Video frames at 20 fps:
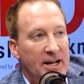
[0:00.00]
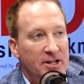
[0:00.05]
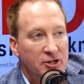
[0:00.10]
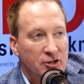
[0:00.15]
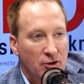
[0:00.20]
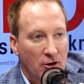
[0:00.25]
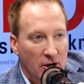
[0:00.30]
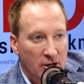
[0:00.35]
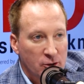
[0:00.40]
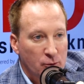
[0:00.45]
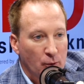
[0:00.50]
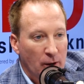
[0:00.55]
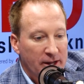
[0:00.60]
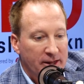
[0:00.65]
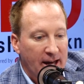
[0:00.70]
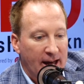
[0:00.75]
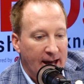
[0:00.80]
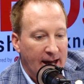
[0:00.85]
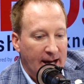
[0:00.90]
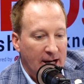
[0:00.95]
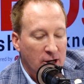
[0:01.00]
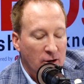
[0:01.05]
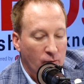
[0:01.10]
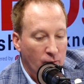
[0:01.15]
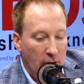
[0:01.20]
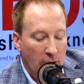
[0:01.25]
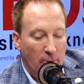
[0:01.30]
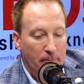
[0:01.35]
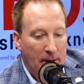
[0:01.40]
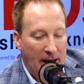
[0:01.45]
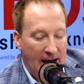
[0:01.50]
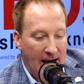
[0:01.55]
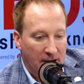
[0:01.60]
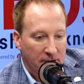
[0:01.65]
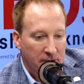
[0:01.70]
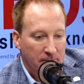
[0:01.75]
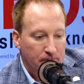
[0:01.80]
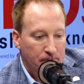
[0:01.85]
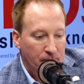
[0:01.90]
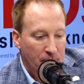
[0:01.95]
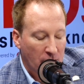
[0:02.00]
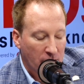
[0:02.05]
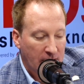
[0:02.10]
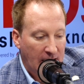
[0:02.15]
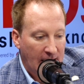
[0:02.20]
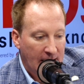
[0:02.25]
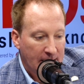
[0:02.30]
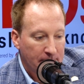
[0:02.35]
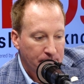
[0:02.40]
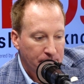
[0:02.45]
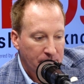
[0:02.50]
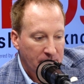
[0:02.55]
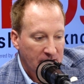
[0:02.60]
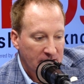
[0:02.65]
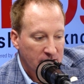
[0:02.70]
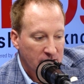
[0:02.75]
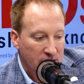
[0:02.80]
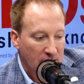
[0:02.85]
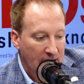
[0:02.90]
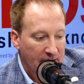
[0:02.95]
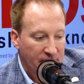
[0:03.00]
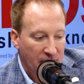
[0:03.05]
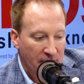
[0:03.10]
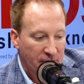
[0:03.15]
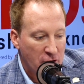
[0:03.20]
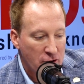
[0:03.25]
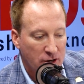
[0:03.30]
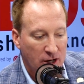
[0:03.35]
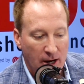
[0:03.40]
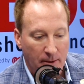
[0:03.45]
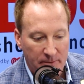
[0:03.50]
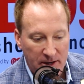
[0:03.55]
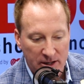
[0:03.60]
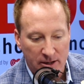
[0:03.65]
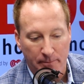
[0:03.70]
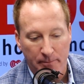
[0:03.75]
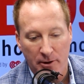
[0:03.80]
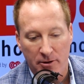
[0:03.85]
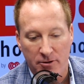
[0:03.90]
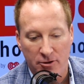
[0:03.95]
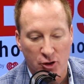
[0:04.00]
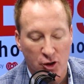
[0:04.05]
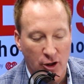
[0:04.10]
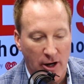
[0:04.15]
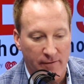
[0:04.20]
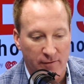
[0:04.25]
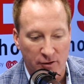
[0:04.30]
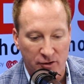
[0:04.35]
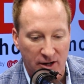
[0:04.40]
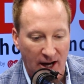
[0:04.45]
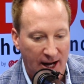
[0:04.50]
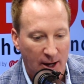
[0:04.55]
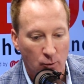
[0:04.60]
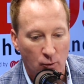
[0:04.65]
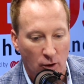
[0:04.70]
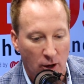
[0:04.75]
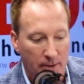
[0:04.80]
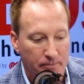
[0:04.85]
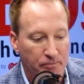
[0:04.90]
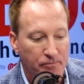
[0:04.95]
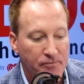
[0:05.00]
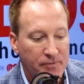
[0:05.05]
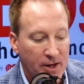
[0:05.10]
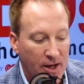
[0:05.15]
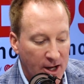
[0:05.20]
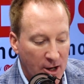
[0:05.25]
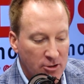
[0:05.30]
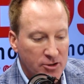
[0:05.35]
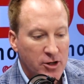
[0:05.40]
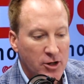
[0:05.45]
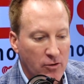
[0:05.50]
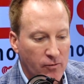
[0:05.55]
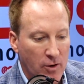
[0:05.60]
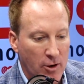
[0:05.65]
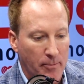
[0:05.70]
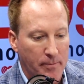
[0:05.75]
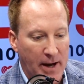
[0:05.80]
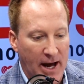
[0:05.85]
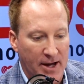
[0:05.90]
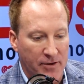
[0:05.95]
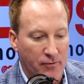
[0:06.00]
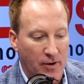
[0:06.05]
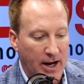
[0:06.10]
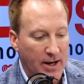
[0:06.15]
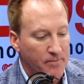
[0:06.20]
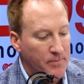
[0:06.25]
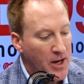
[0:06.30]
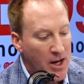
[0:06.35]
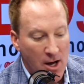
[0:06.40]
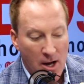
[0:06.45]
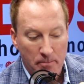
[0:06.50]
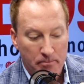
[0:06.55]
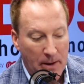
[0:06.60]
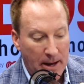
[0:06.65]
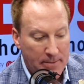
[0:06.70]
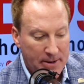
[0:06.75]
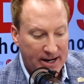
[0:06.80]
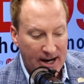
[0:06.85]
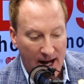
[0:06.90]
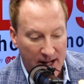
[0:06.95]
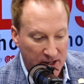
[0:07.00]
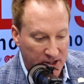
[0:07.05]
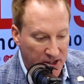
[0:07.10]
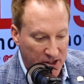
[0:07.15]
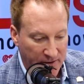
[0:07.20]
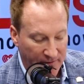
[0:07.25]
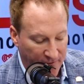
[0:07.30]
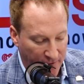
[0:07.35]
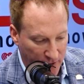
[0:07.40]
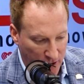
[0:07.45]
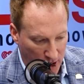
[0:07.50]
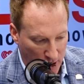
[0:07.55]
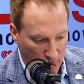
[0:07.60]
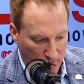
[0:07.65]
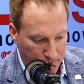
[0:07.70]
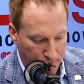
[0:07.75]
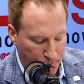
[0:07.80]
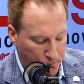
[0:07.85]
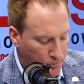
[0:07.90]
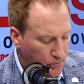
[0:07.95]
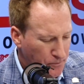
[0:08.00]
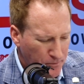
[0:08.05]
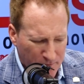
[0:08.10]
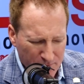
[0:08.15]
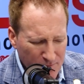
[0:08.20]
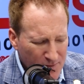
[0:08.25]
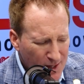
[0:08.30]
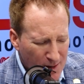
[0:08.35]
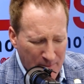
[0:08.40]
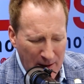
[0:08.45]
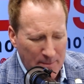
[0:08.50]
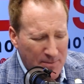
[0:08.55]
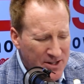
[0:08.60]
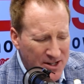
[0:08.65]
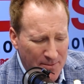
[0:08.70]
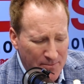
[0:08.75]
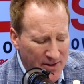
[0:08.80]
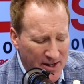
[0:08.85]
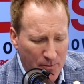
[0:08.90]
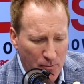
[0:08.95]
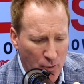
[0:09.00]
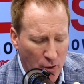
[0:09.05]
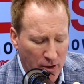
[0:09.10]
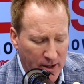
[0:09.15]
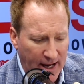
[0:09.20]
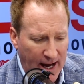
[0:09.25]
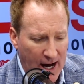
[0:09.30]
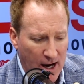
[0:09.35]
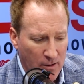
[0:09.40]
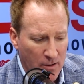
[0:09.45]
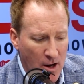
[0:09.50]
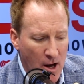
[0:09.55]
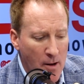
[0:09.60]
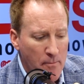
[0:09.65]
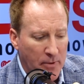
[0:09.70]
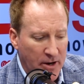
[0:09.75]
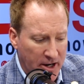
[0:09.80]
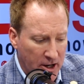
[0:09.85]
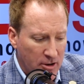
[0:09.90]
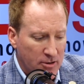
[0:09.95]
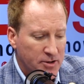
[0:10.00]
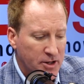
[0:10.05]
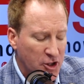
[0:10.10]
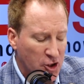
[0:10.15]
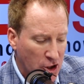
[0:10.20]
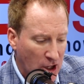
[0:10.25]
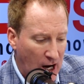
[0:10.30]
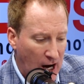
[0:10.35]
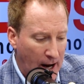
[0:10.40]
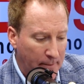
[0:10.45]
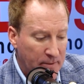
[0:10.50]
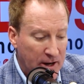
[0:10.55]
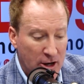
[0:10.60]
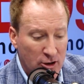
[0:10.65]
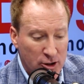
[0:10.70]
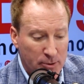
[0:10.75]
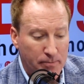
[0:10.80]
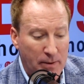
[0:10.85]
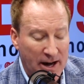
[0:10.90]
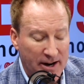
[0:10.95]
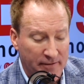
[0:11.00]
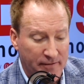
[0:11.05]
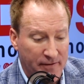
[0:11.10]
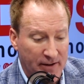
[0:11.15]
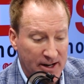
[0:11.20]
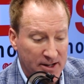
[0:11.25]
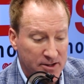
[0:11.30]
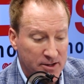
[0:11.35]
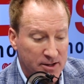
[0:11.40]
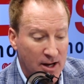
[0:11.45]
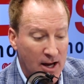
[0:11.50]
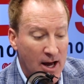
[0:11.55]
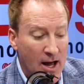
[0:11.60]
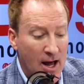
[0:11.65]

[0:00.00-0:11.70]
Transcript: It starts with a career path. Okay, if you're coming into Builders General day one, here's a career path, right? Maybe college isn't for you. Maybe something didn't work out, but here's a job, here's benefits.